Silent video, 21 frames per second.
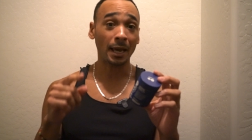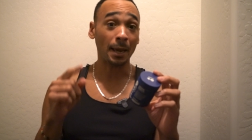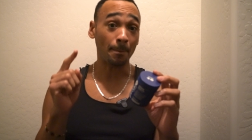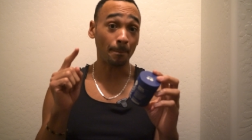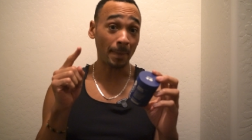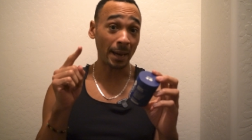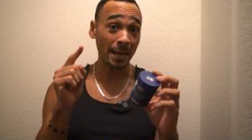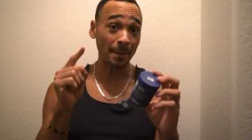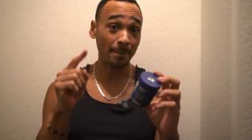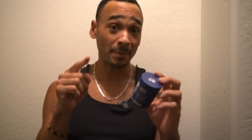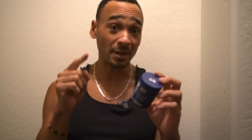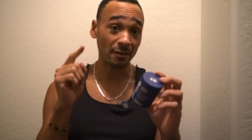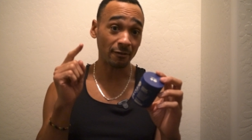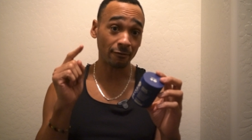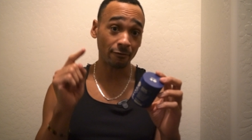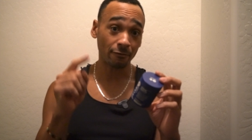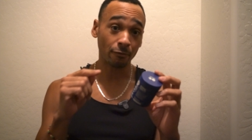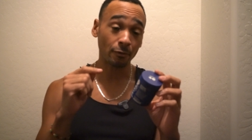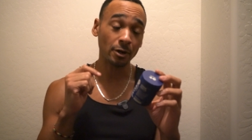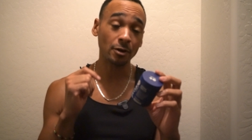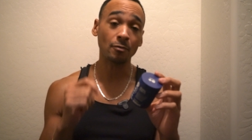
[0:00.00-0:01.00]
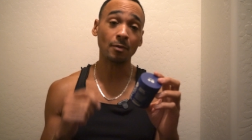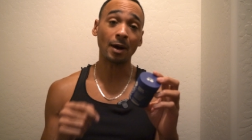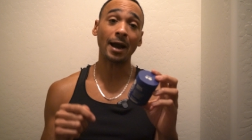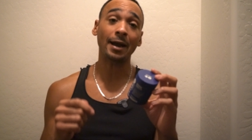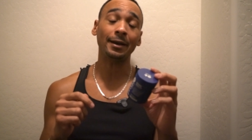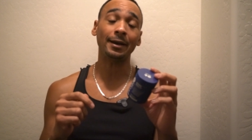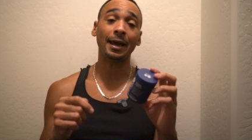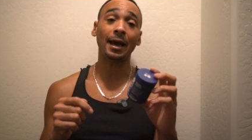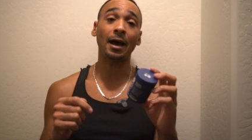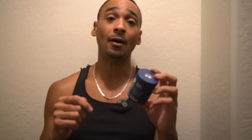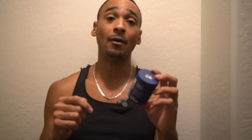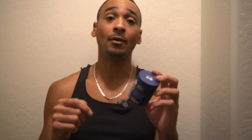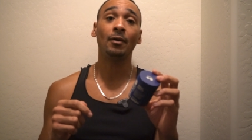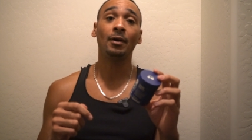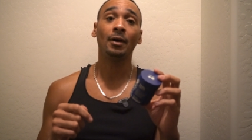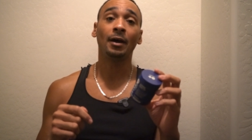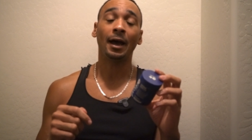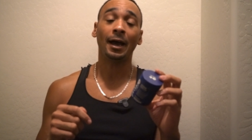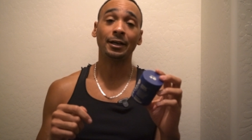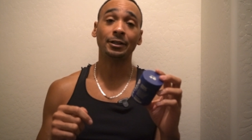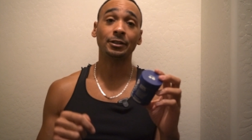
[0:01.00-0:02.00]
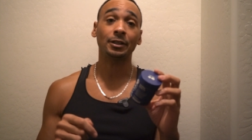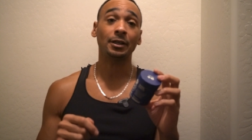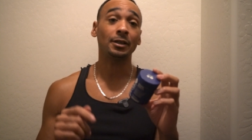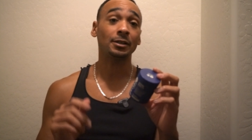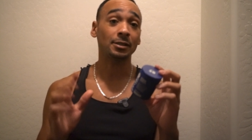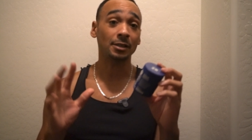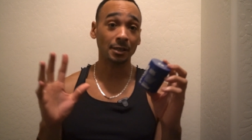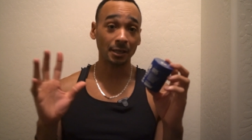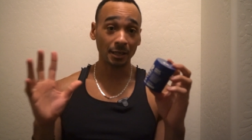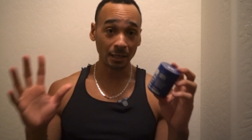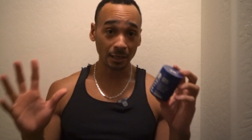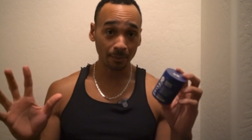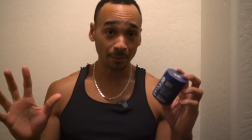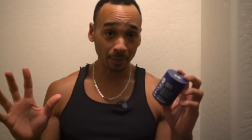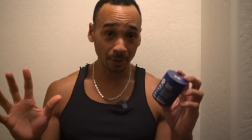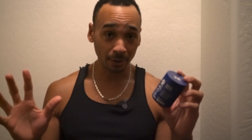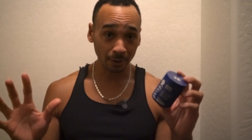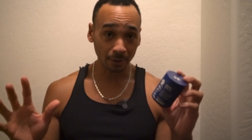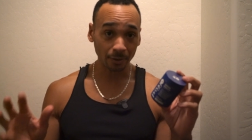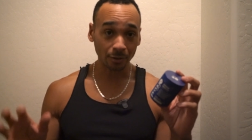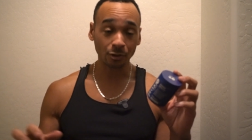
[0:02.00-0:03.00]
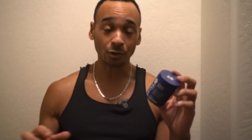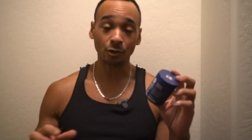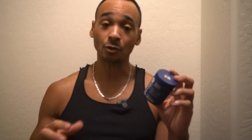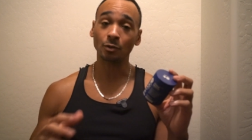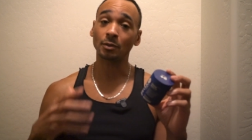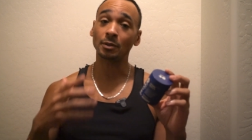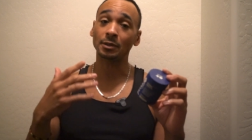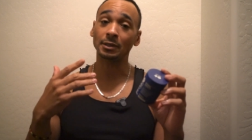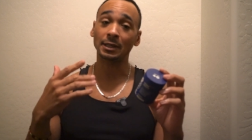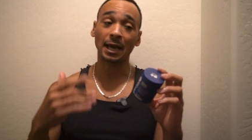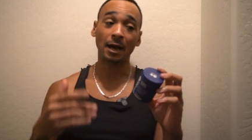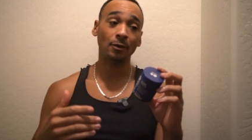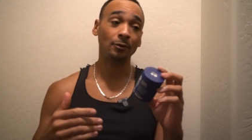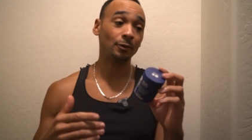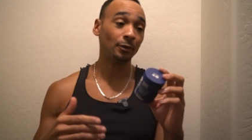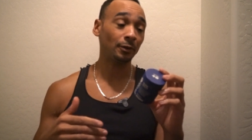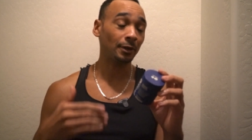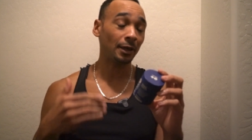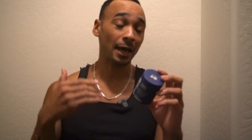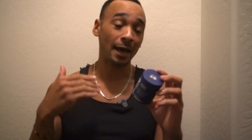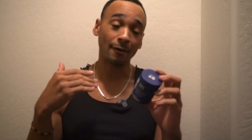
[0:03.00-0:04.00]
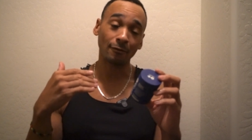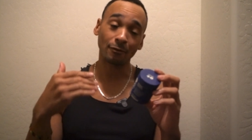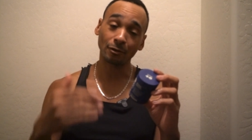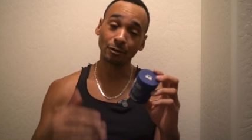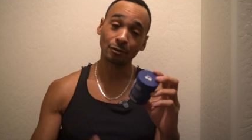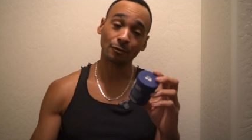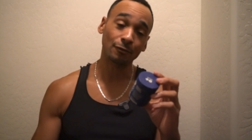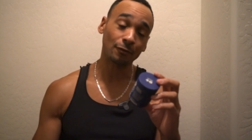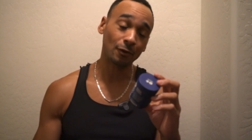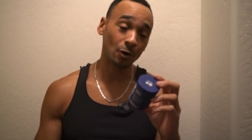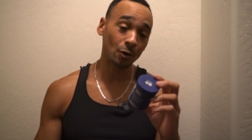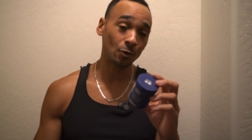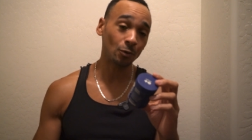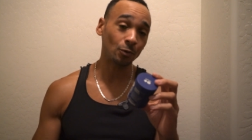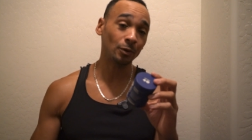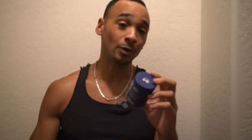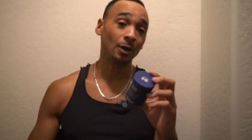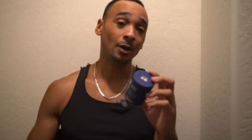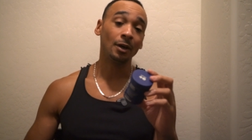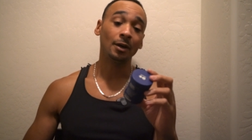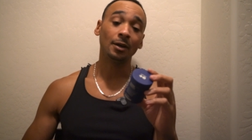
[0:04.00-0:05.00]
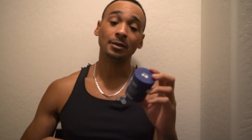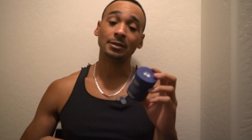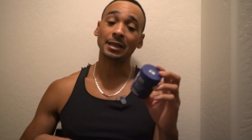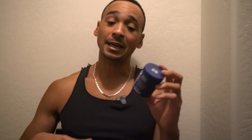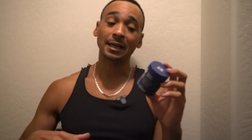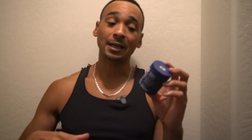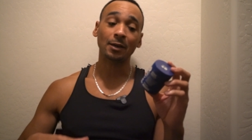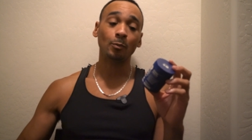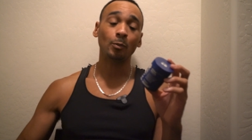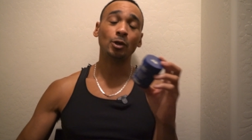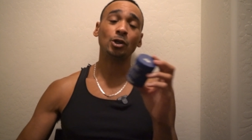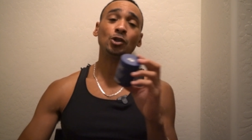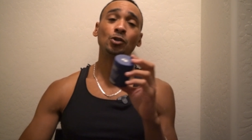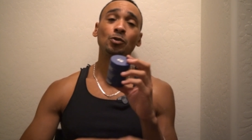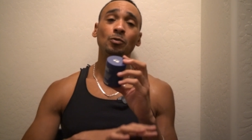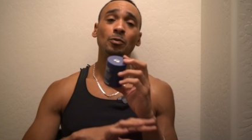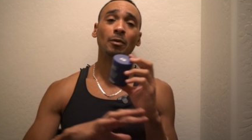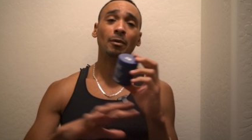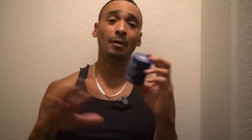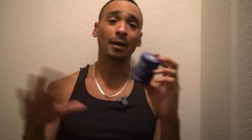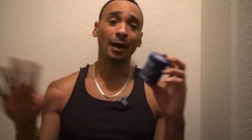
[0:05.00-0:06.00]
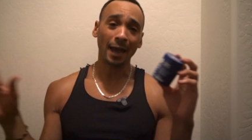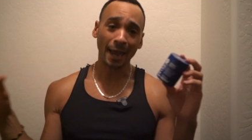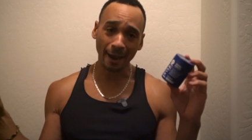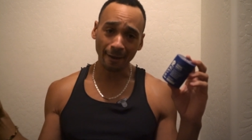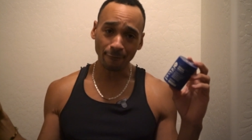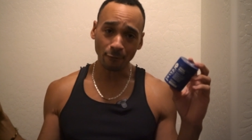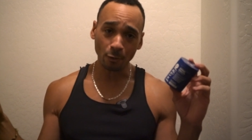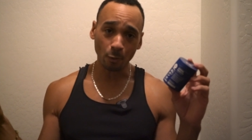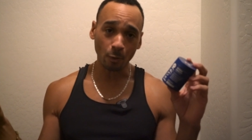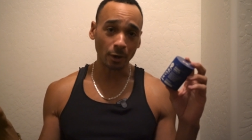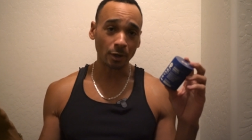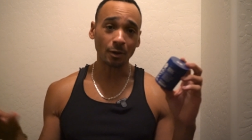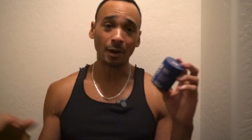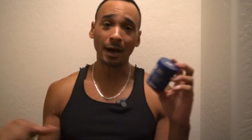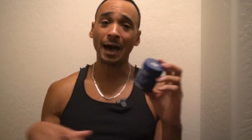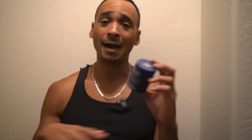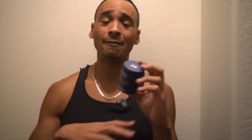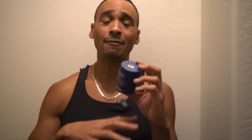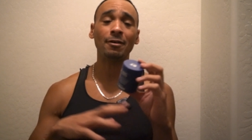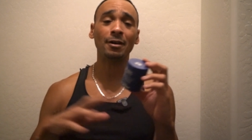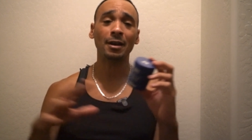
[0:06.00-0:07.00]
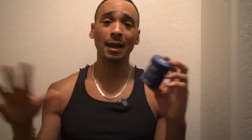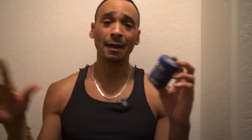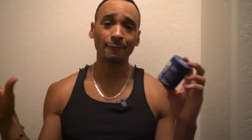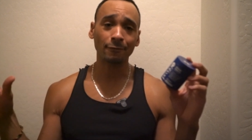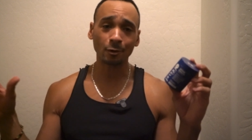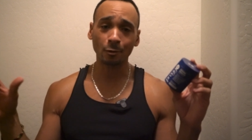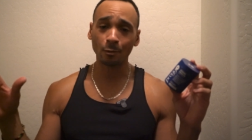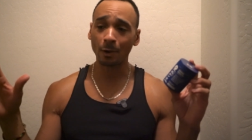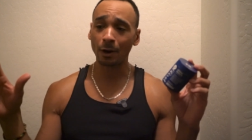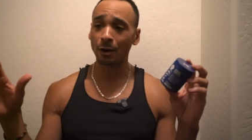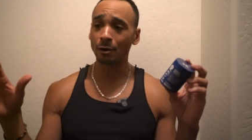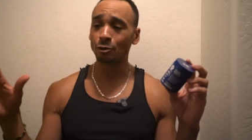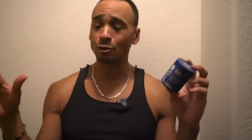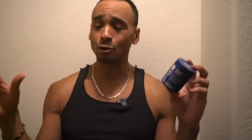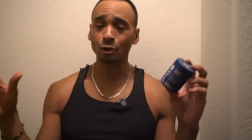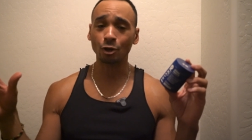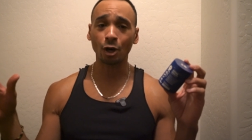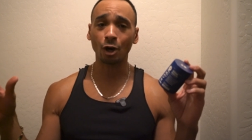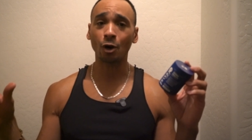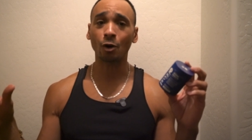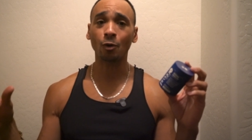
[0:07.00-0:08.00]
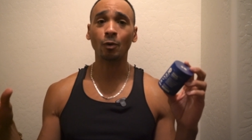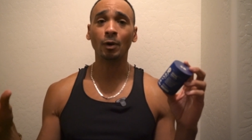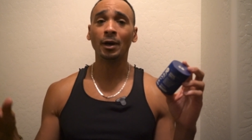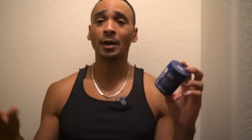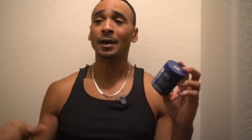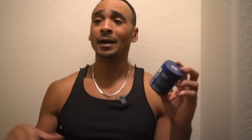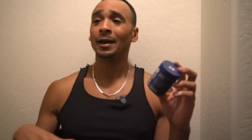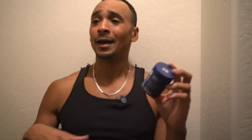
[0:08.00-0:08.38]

it, it might be free right now. Actually, it's an ebook, so you can download it, have it on your phone, take it with you everywhere. You'll have it everywhere you go.